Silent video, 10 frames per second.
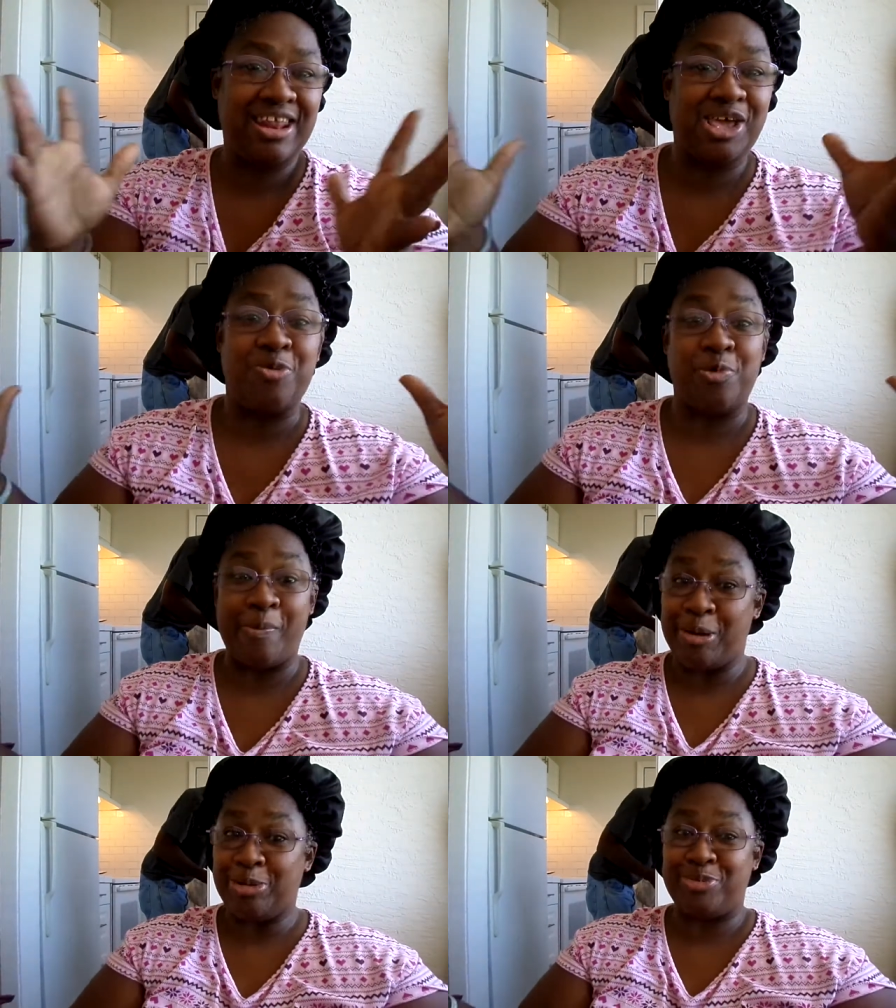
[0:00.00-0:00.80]
And
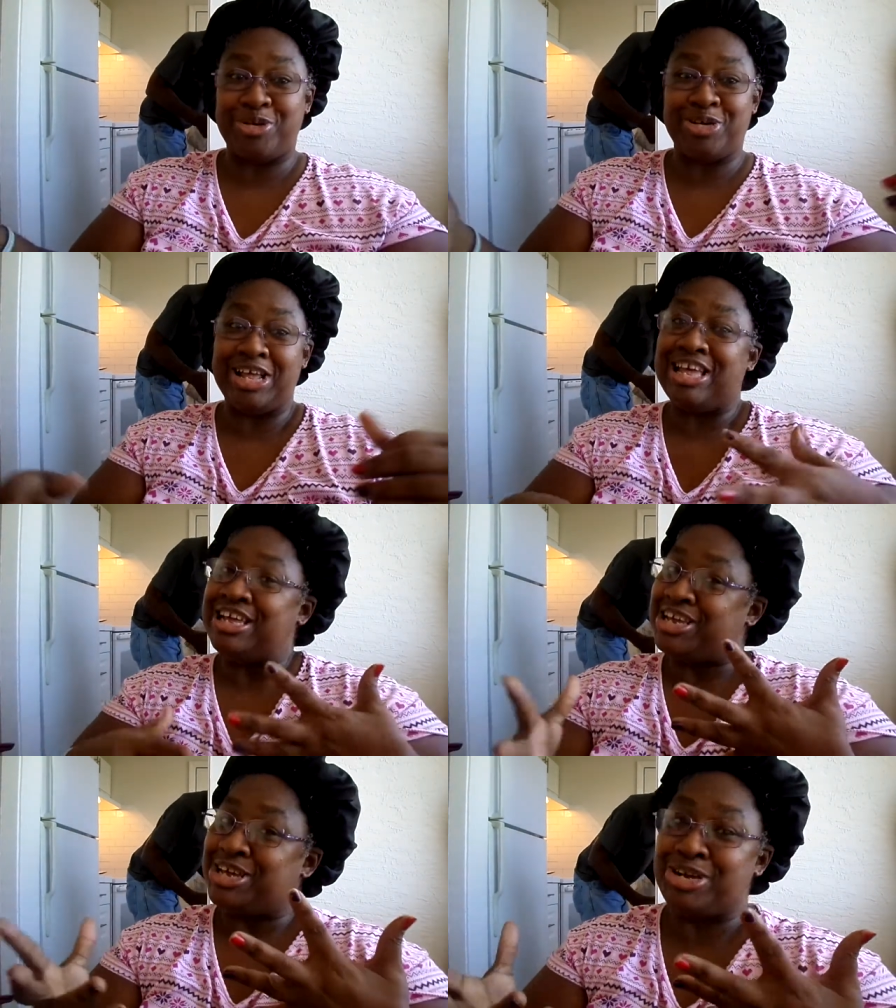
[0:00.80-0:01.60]
remember,
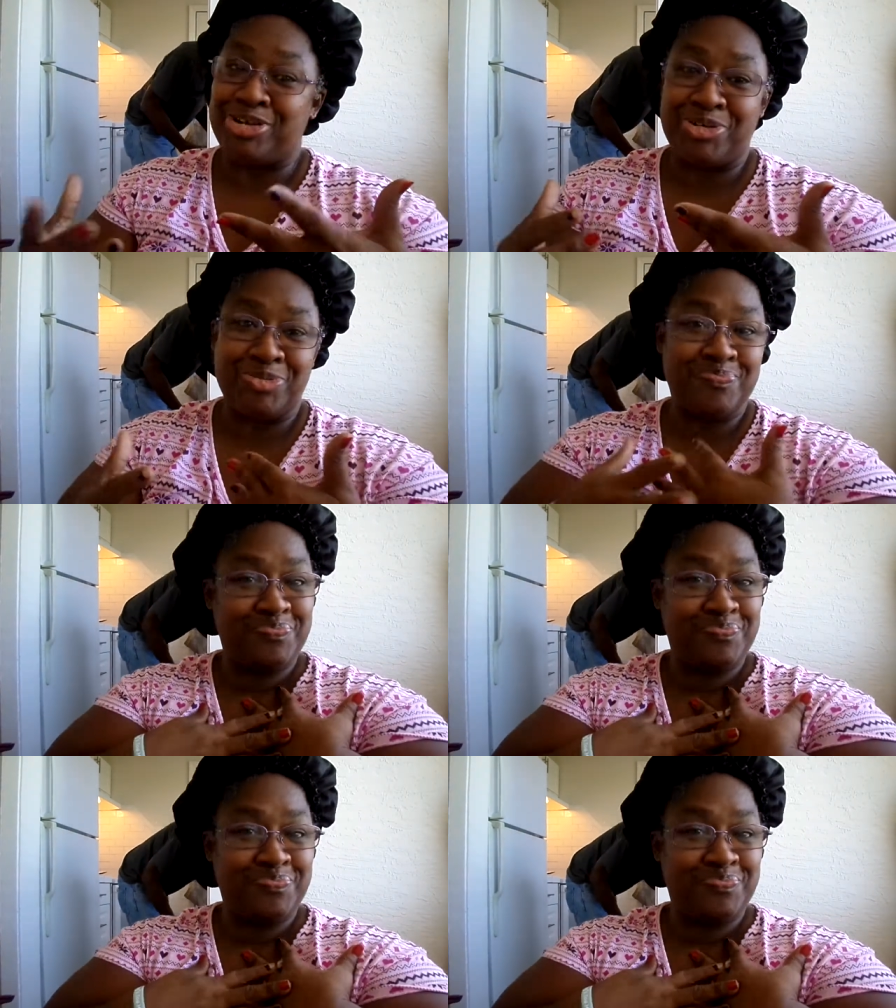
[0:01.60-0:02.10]
you know